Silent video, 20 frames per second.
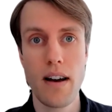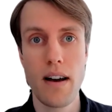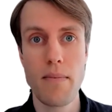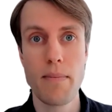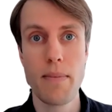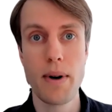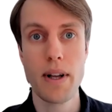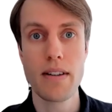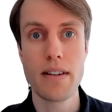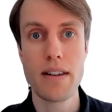
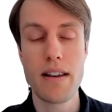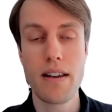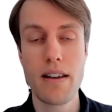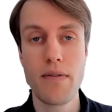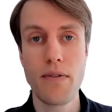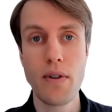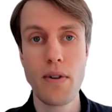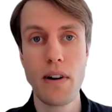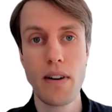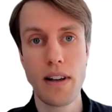But
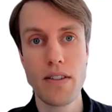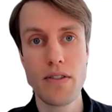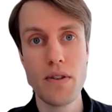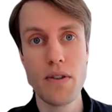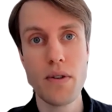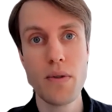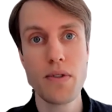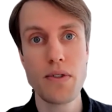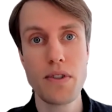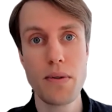if you look at
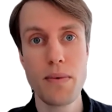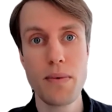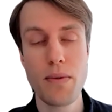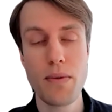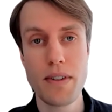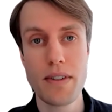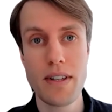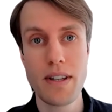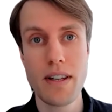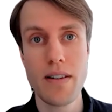YouTube, it
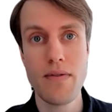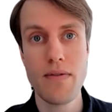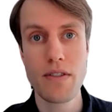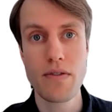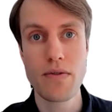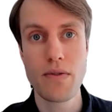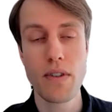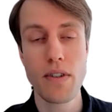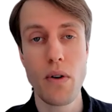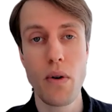was even
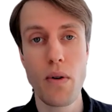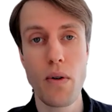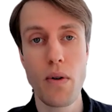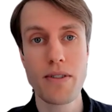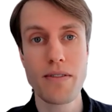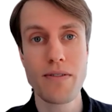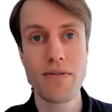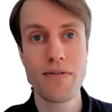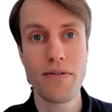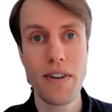stronger,
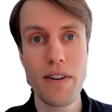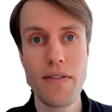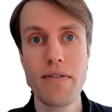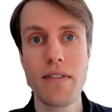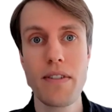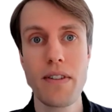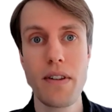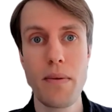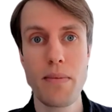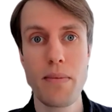almost
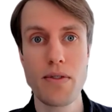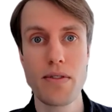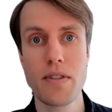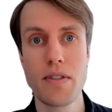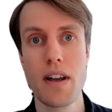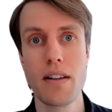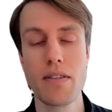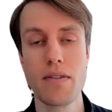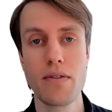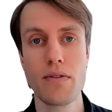
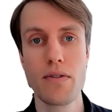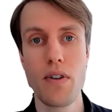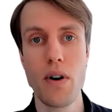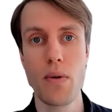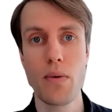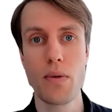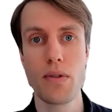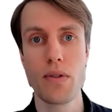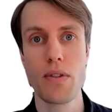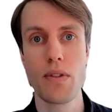50%
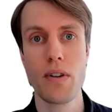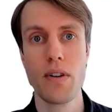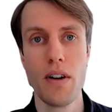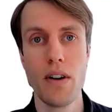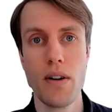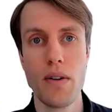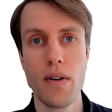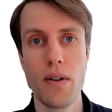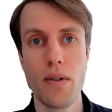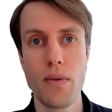growth.
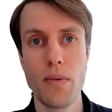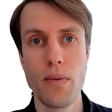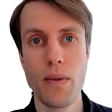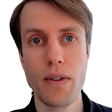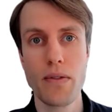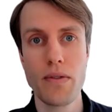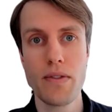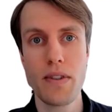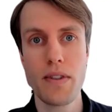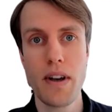
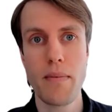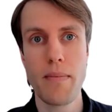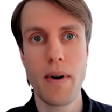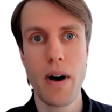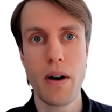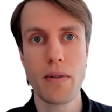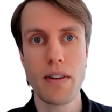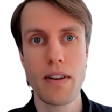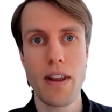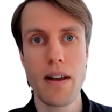What do you say
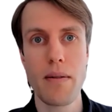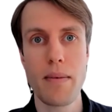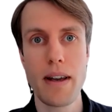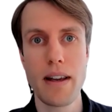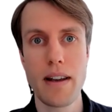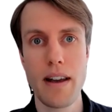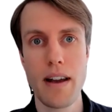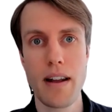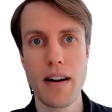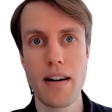about them
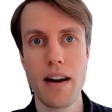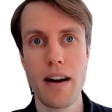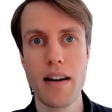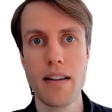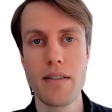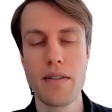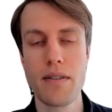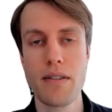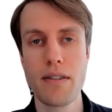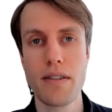and the
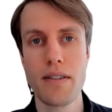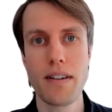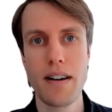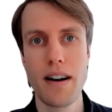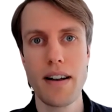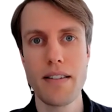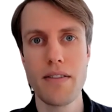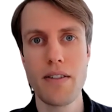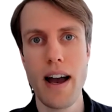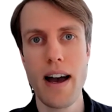other
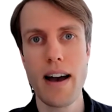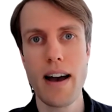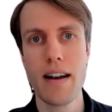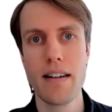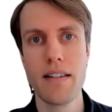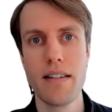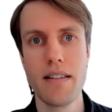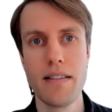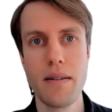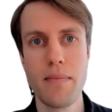
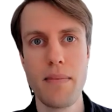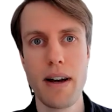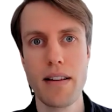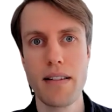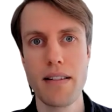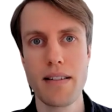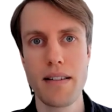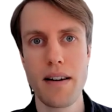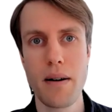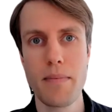
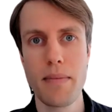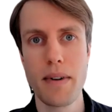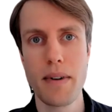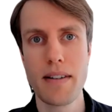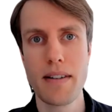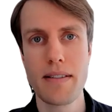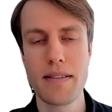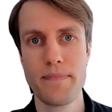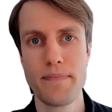ad-dependent companies?